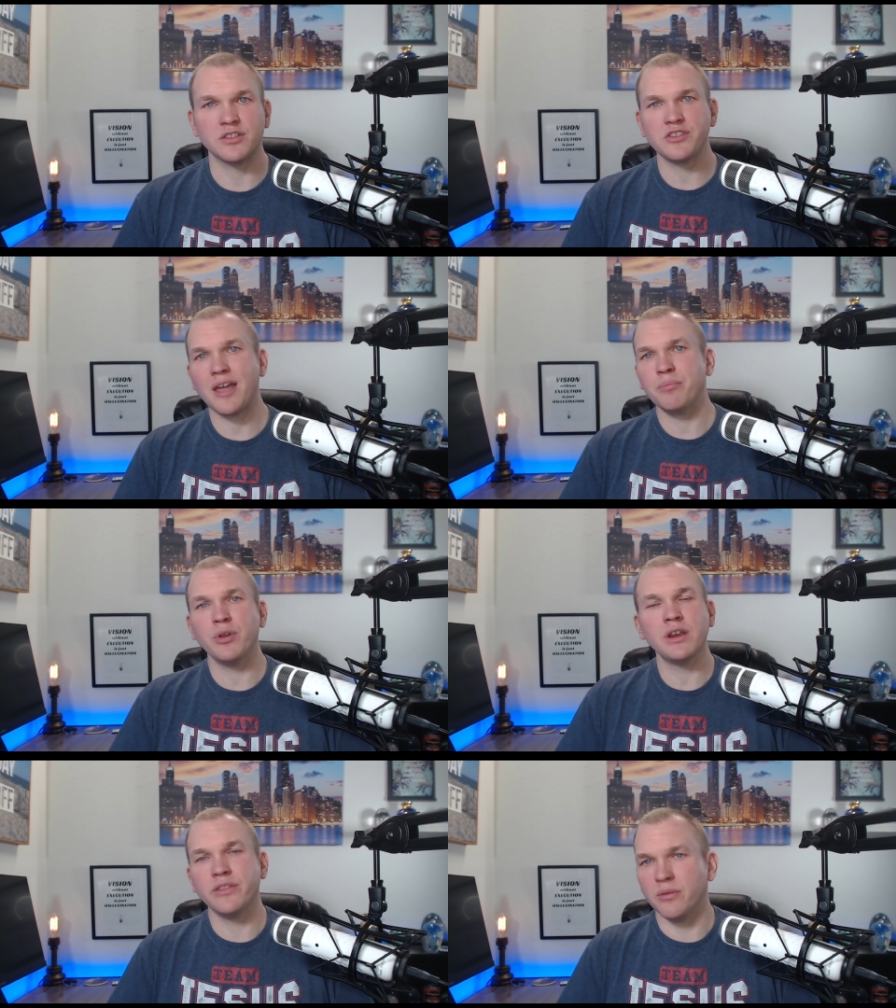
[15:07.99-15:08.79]
They're not
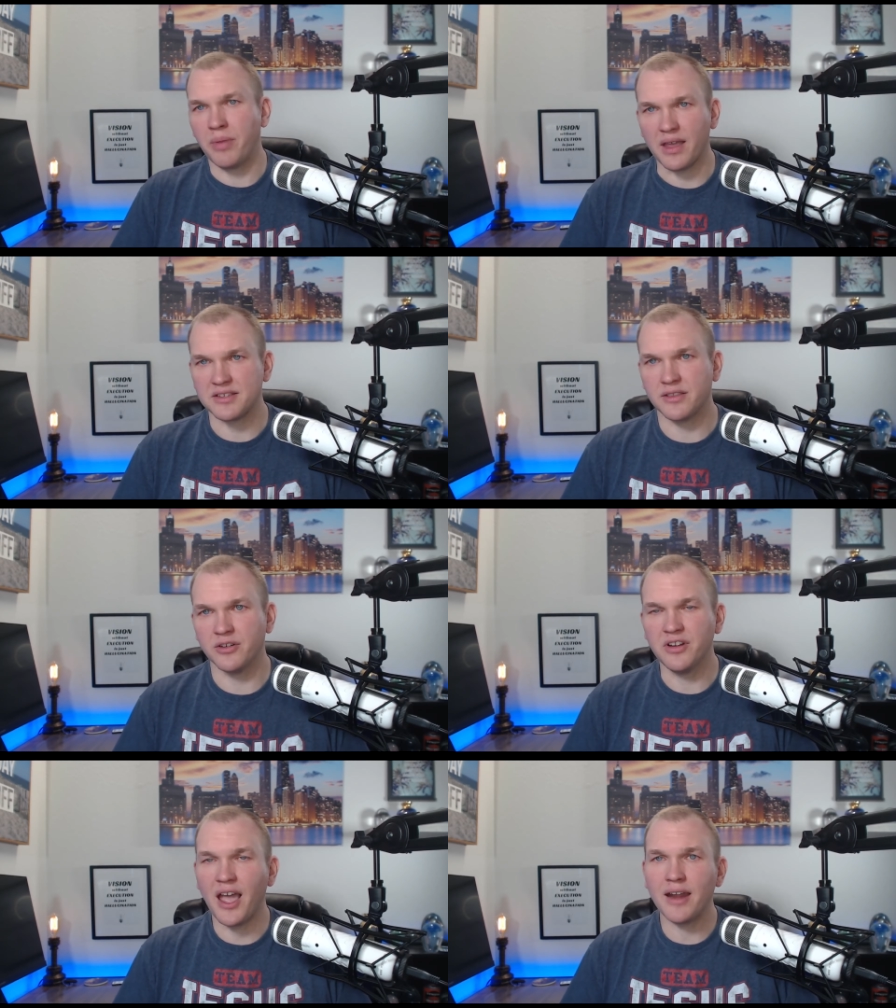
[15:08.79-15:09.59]
bringing their best. They're
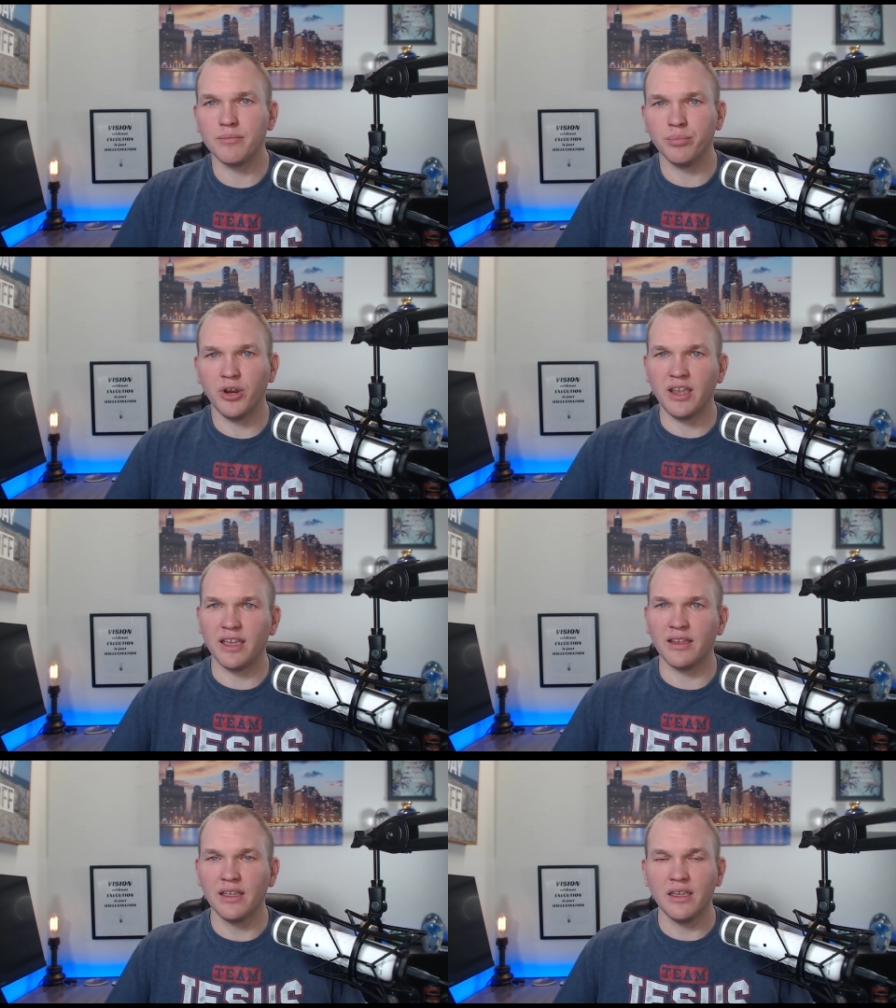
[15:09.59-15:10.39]
not
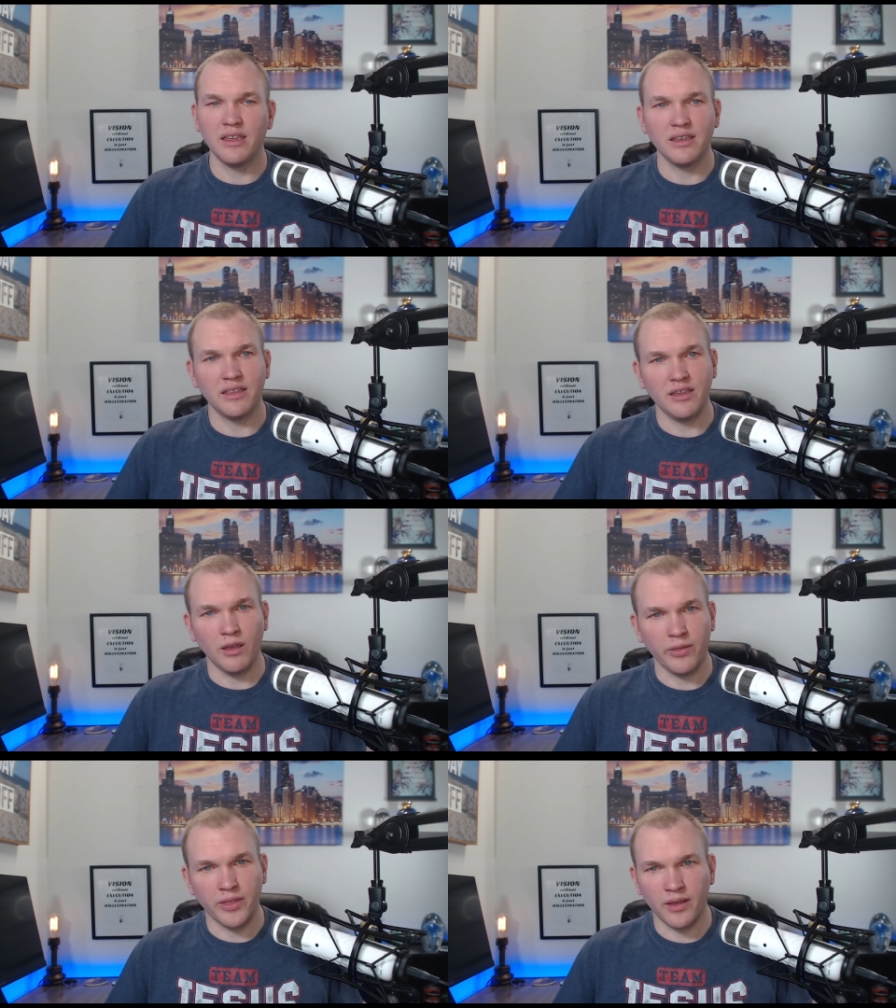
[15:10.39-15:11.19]
bringing, you
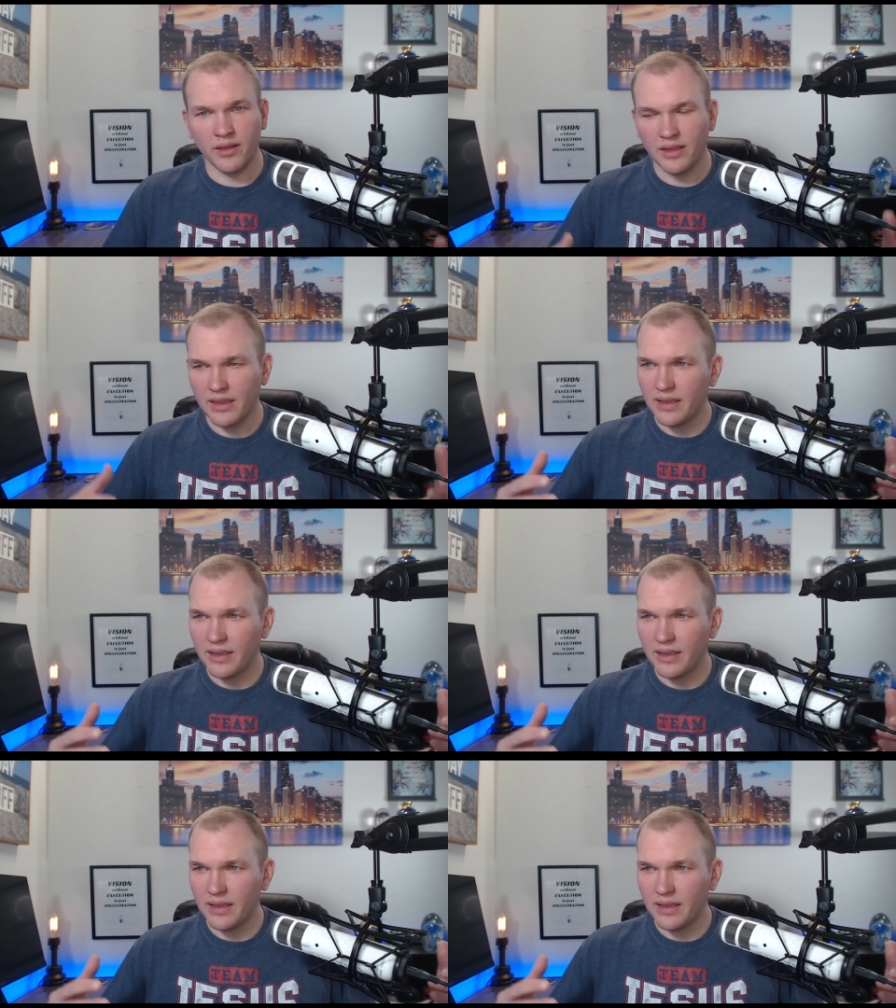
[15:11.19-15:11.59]
know,